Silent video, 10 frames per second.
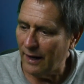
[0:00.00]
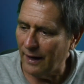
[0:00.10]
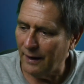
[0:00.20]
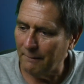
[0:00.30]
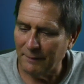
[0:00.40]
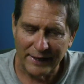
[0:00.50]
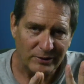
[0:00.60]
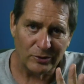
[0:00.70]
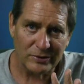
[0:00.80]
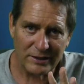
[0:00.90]
I
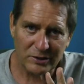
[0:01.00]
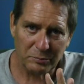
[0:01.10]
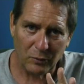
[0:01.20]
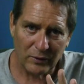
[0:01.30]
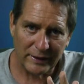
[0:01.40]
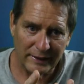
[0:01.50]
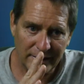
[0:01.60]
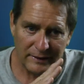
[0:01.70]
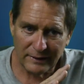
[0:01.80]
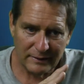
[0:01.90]
used it this
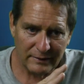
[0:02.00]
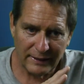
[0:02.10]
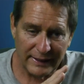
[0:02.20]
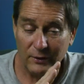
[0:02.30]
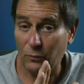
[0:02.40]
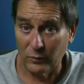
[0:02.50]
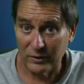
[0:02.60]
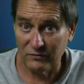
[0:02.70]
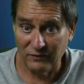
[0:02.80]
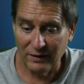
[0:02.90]
morning and it
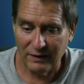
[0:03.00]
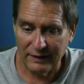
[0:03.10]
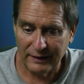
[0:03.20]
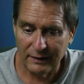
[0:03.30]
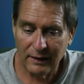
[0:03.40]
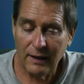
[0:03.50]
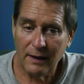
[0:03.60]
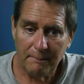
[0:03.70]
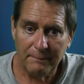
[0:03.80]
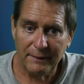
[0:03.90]
worked fine,
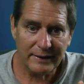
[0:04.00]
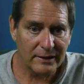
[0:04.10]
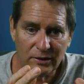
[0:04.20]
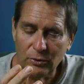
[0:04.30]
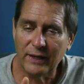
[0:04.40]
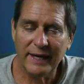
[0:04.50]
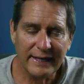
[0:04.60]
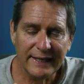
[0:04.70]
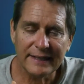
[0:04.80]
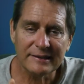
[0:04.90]
but you
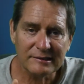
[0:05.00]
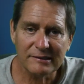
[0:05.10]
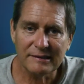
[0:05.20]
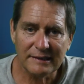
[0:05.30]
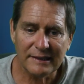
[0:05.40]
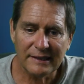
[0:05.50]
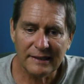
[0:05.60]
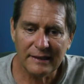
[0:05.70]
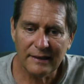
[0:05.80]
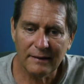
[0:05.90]
can't
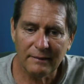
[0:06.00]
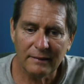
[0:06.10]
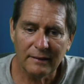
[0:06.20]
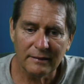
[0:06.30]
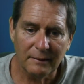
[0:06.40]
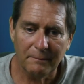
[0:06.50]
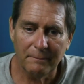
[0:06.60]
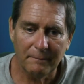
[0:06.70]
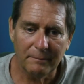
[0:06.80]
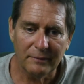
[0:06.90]
see the
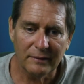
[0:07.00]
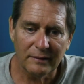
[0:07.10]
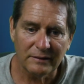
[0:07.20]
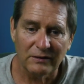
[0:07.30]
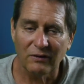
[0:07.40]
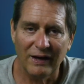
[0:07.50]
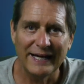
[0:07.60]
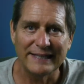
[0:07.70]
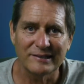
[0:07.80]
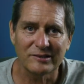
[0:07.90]
the
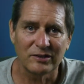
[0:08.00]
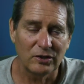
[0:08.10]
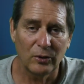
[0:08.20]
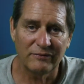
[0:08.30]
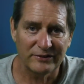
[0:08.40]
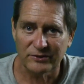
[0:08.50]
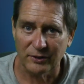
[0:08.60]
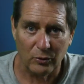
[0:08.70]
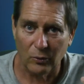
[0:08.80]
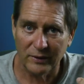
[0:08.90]
lights to know if it's
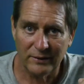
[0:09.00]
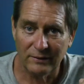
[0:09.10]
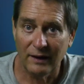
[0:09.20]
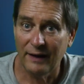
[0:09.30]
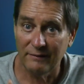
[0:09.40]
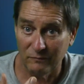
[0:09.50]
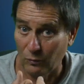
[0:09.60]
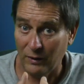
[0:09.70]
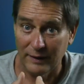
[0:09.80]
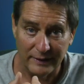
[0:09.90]
recording or not.
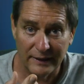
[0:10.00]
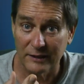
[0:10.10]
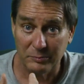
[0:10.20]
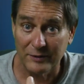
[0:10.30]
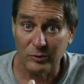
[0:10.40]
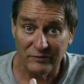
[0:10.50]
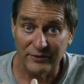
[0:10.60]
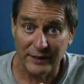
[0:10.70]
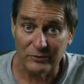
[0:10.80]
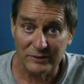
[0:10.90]
One, especially if
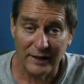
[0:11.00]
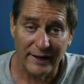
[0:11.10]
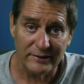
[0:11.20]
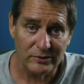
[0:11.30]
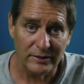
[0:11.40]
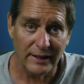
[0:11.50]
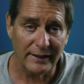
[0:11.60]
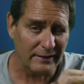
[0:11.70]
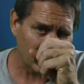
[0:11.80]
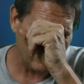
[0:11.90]
you're outside, so you
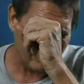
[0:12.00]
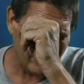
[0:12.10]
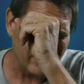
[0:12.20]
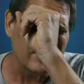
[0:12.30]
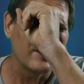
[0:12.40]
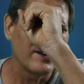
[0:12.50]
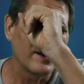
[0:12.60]
gotta like put your